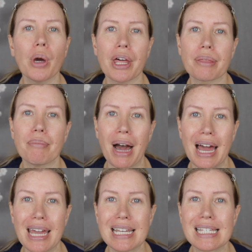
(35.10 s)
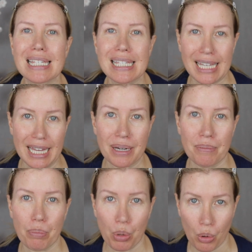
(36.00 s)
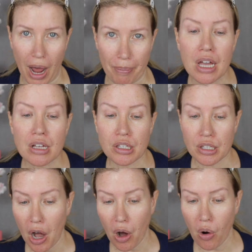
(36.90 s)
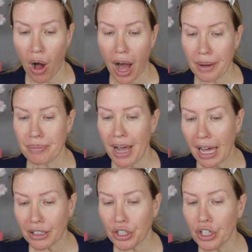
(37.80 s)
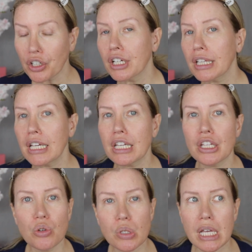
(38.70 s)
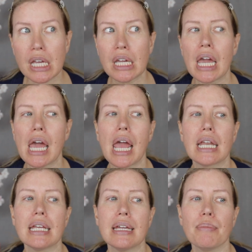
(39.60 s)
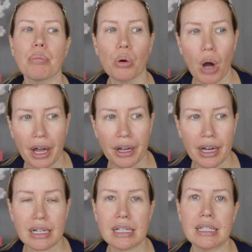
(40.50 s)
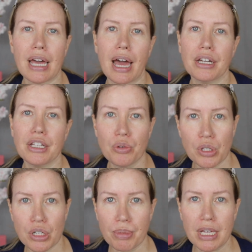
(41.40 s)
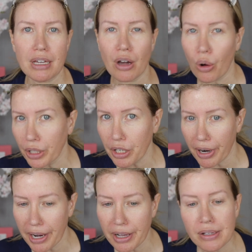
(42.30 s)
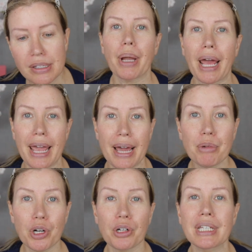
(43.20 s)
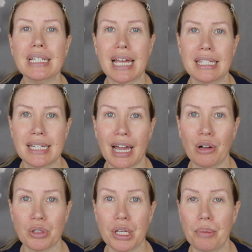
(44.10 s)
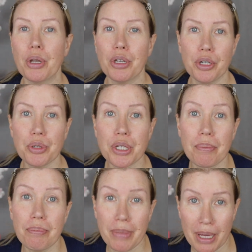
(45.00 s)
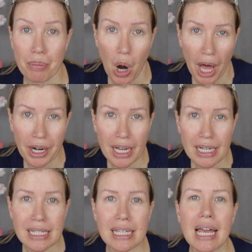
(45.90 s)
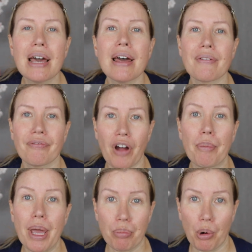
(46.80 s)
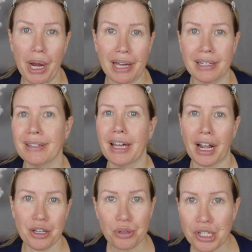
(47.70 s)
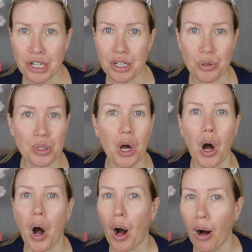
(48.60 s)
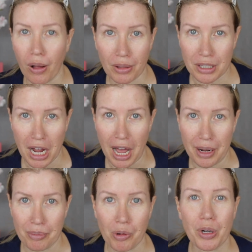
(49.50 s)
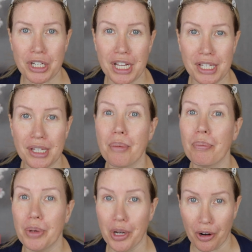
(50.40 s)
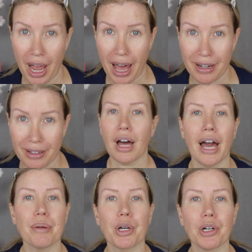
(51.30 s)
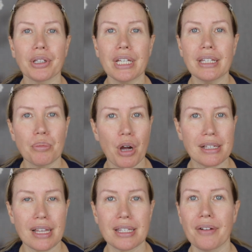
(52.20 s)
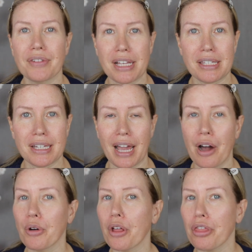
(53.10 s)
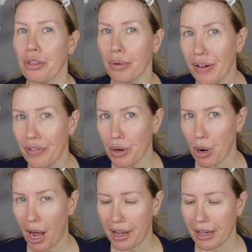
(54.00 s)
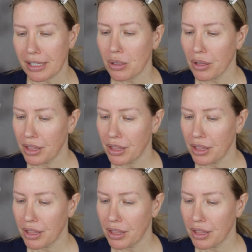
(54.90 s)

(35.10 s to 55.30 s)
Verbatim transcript: with my skin prep. So I'm not currently using any products that used to be holy grails, but I am currently testing out some new to me products from a brand that I used to use all the time, which is Murad. I'm currently in the process of testing out three of their products,